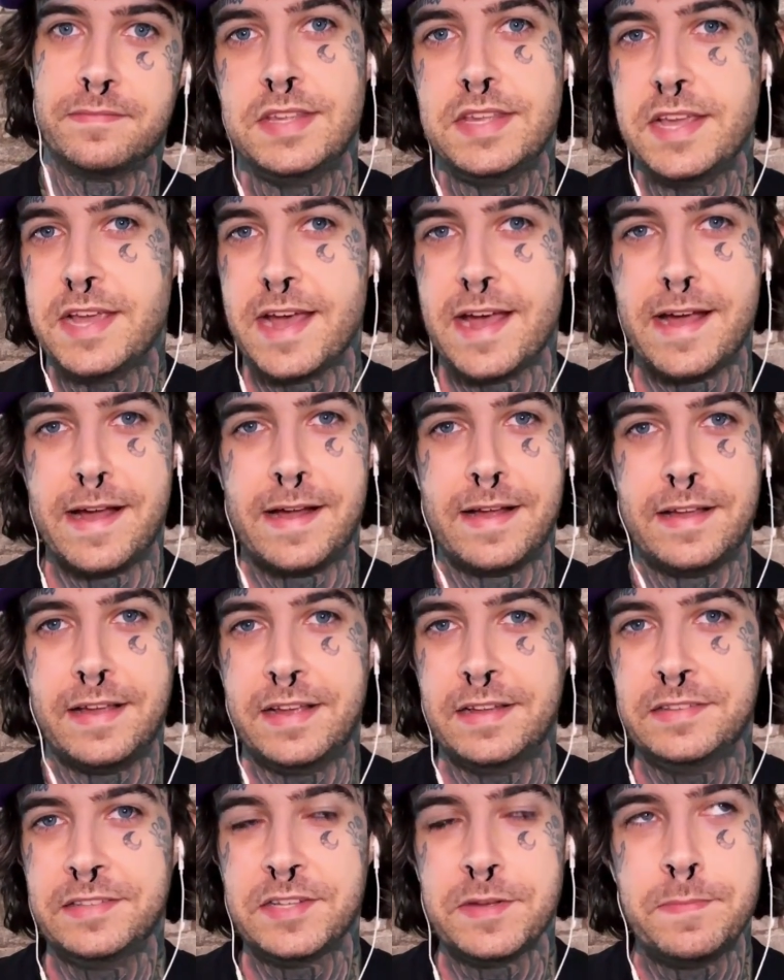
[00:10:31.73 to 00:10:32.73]
Yeah,
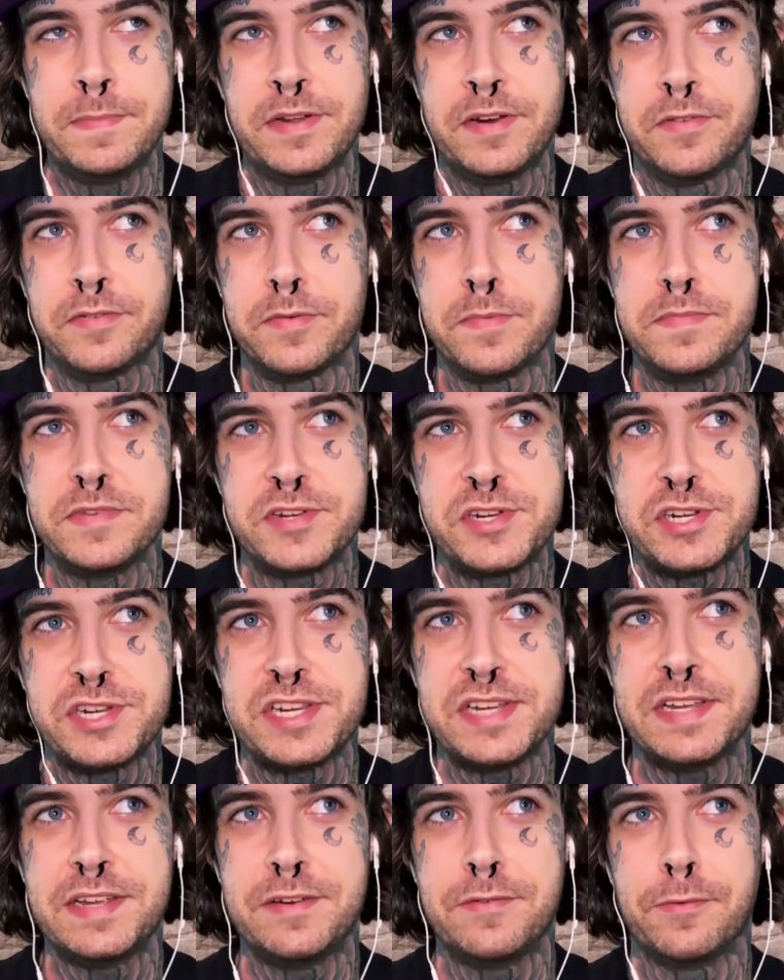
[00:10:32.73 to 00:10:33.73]
Entombment of a
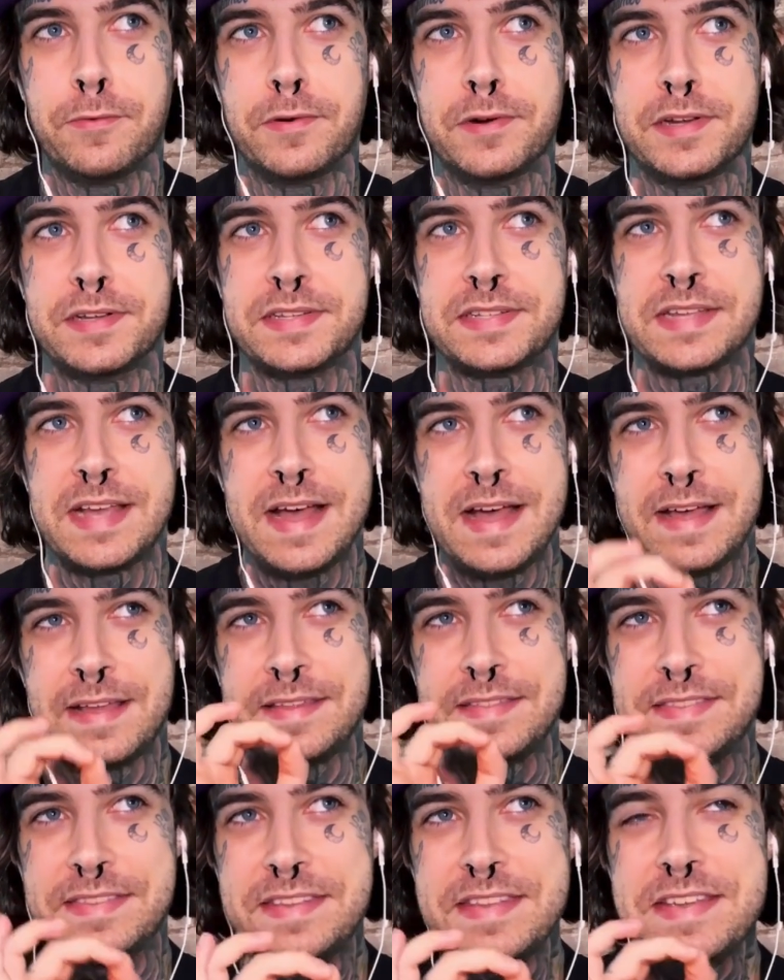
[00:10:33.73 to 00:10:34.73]
Machine was
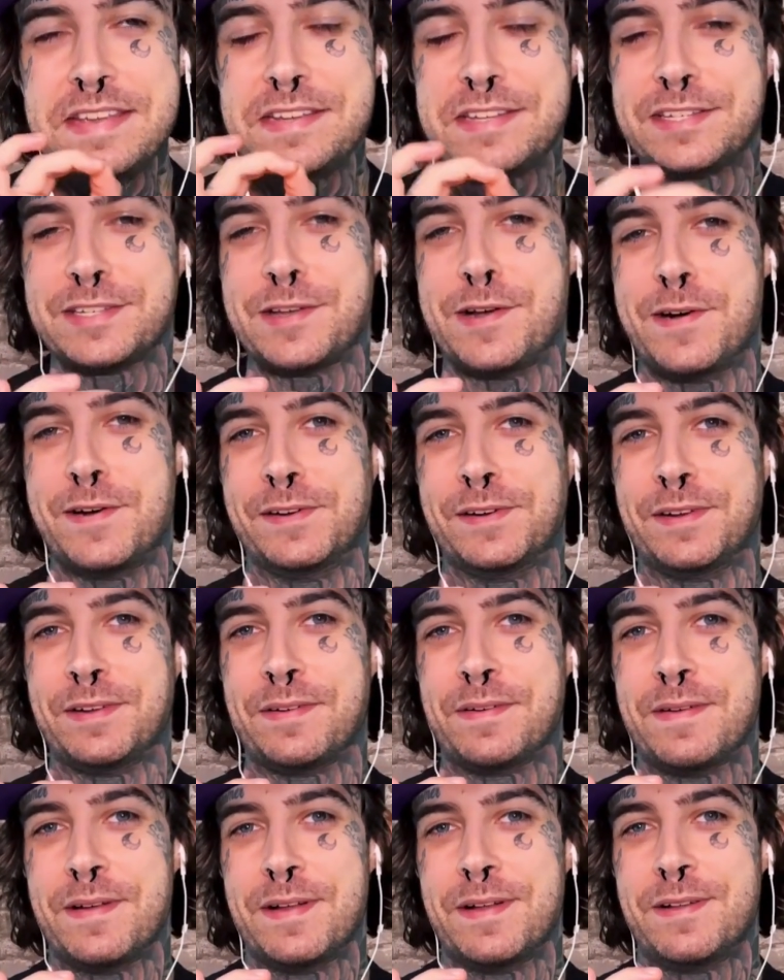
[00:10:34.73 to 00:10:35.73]
the song
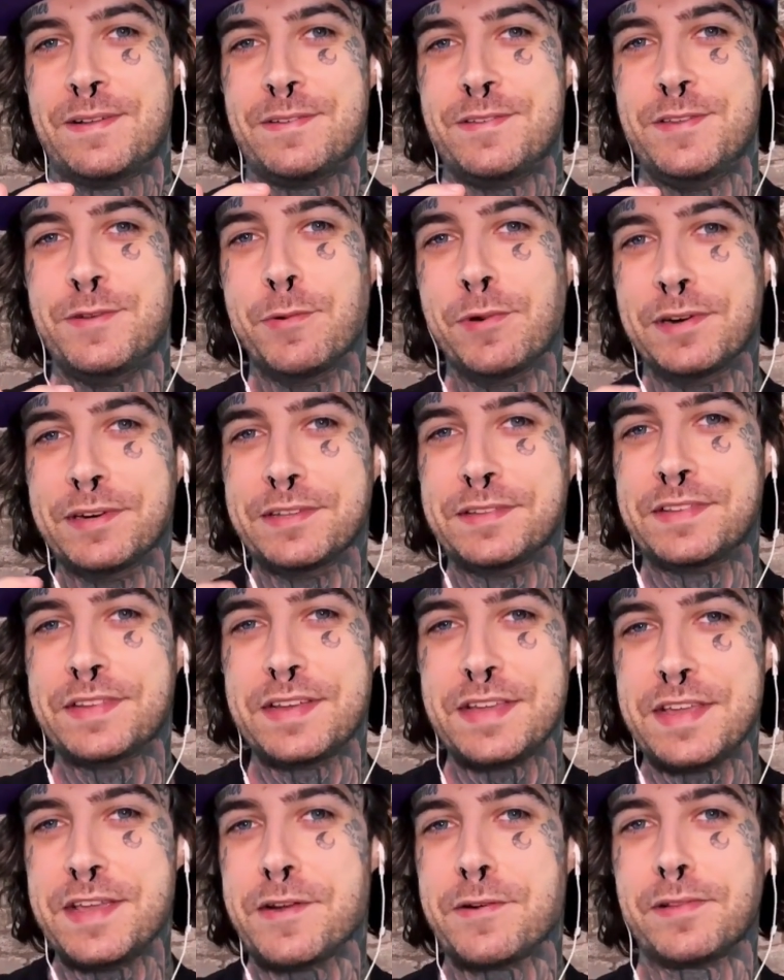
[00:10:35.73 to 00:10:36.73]
you wanted to
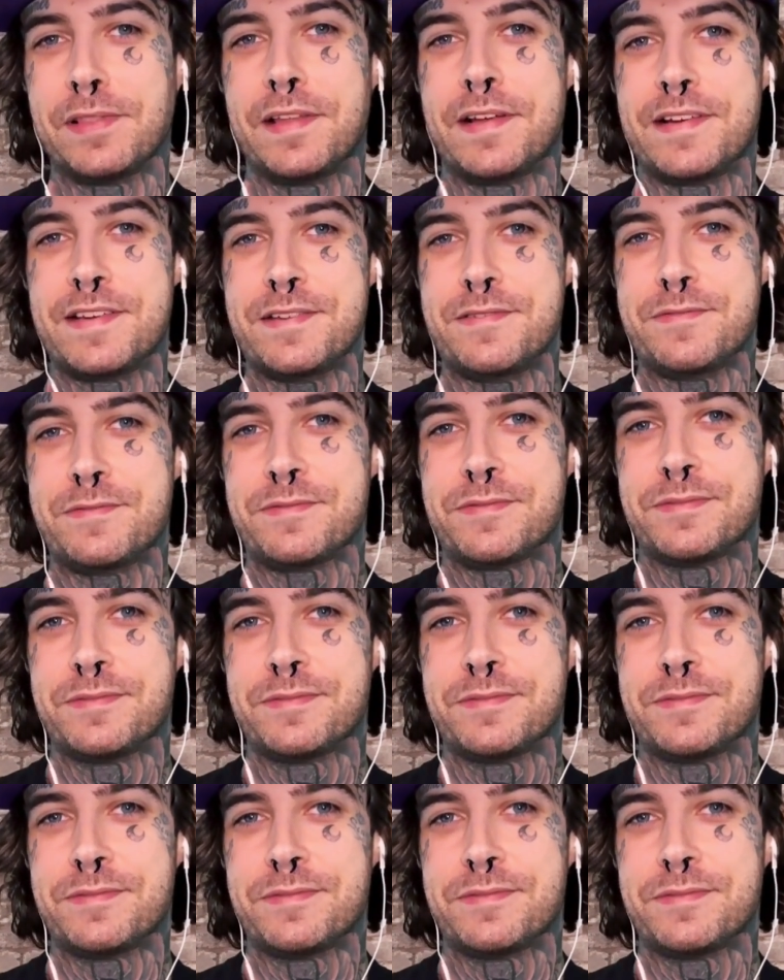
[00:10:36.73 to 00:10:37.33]
hear live.